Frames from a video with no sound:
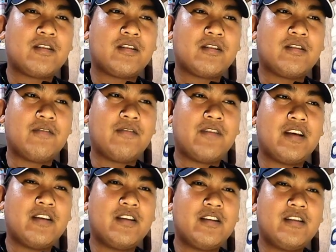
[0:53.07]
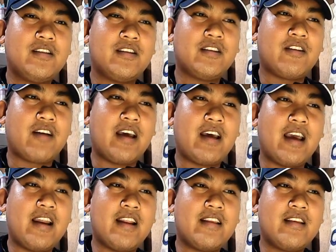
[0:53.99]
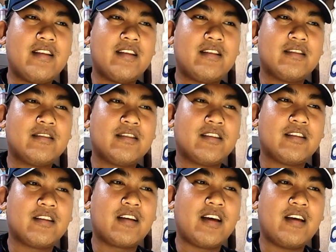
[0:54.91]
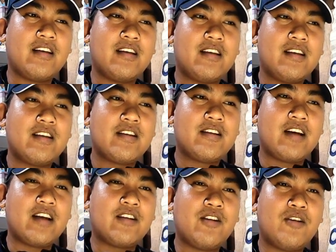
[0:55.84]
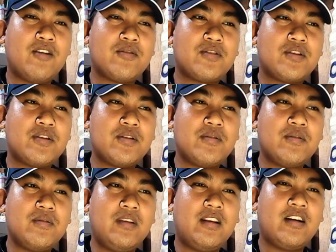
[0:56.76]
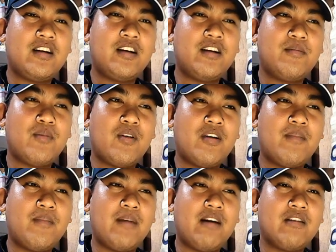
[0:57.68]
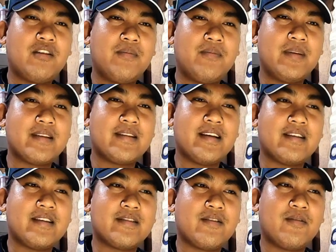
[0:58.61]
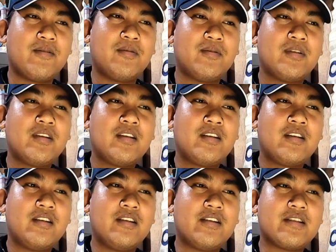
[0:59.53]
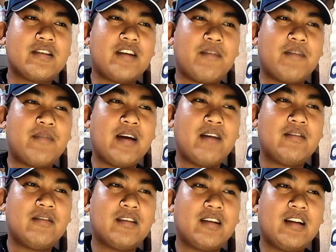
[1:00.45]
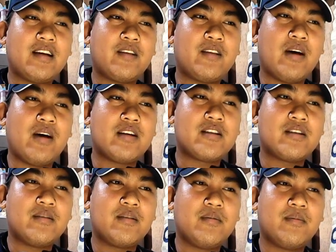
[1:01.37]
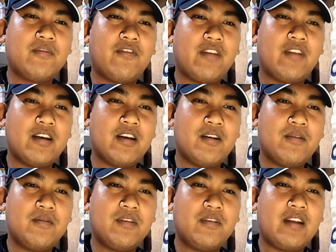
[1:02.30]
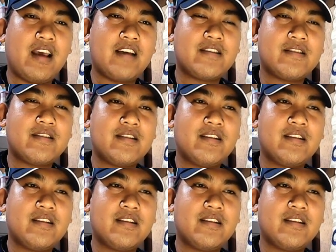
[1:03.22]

configured, edit, okay, and go to learn more about your business. So there is a drop down, click watch video, next,